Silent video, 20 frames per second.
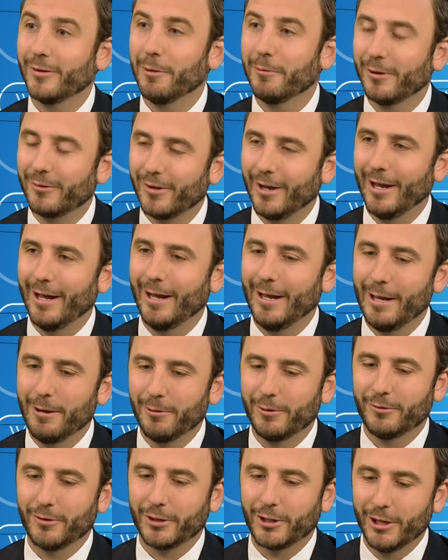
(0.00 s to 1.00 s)
it was
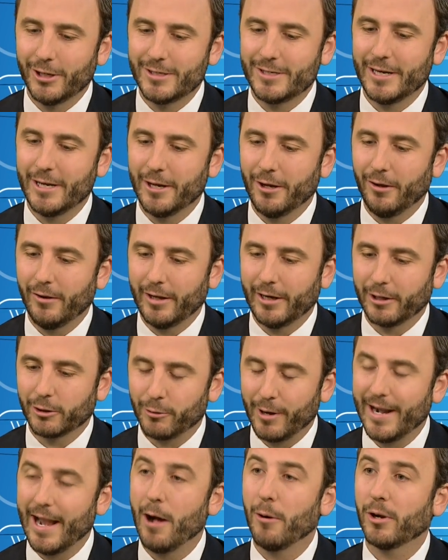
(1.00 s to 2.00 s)
a good deal and a
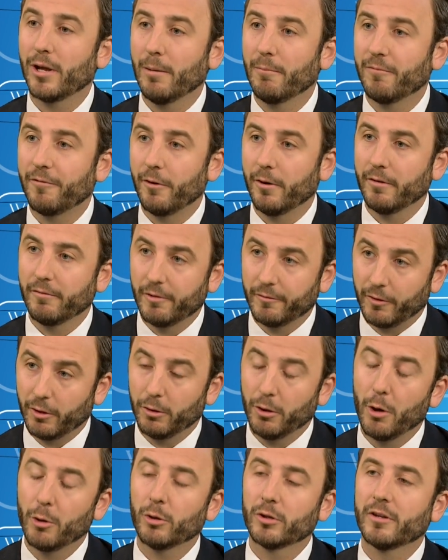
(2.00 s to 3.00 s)
great outcome for a
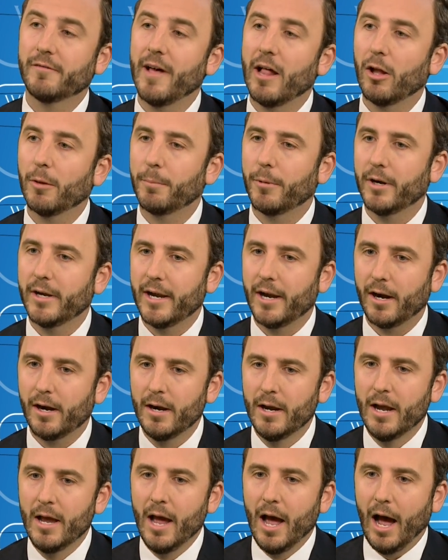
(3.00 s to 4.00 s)
local developer here.
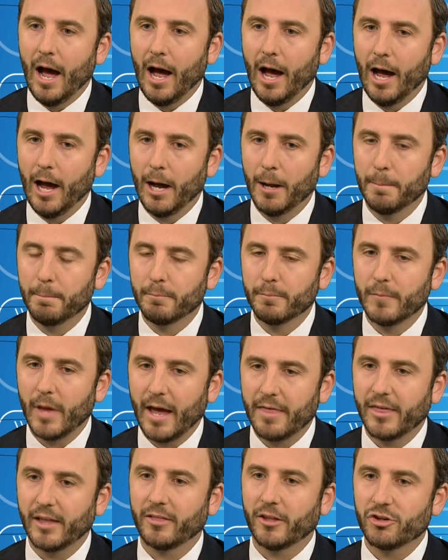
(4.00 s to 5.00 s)
I
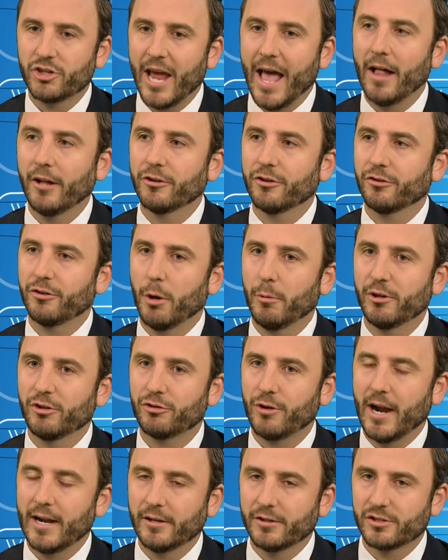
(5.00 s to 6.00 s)
think the challenge is always
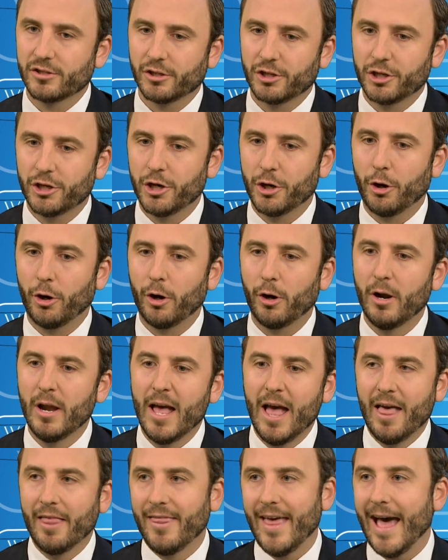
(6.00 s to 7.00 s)
trying to secure
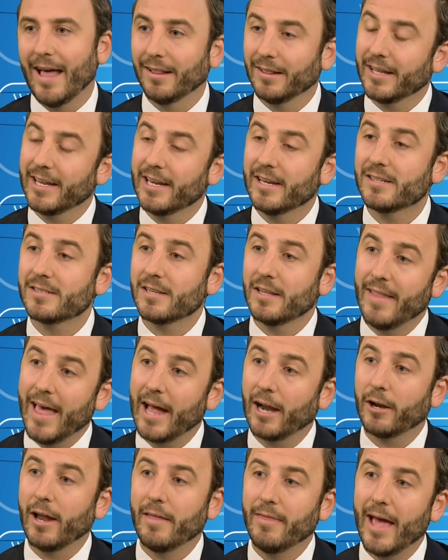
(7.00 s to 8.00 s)
that lease and
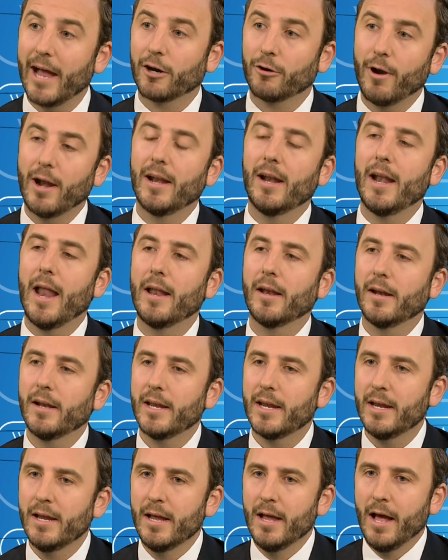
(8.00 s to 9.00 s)
that credit
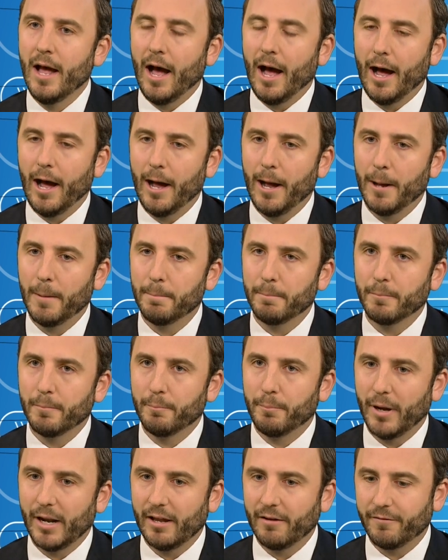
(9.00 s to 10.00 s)
entity.
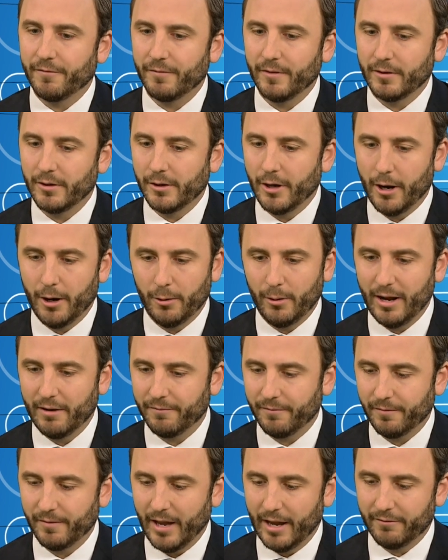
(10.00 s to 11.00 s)
But
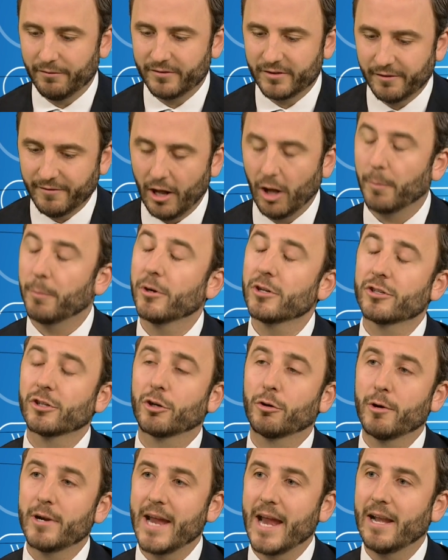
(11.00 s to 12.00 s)
if developers are
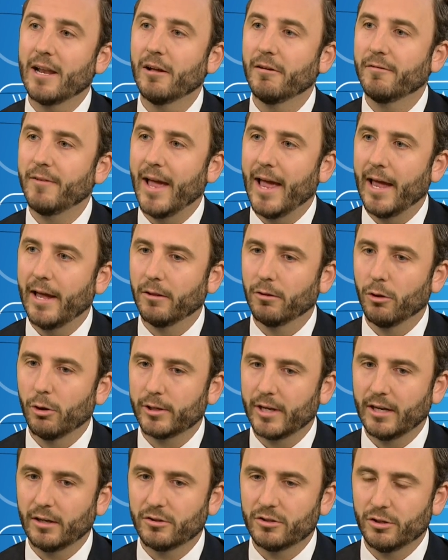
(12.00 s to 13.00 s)
creative and
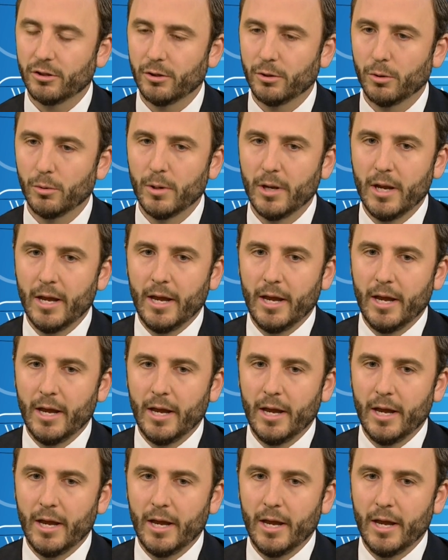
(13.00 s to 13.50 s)
looking to